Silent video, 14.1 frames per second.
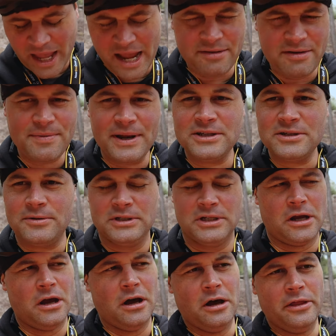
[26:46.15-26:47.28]
Everybody's always
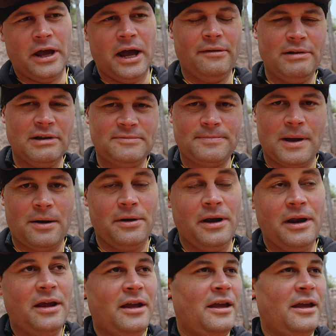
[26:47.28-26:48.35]
like, oh, they have less power.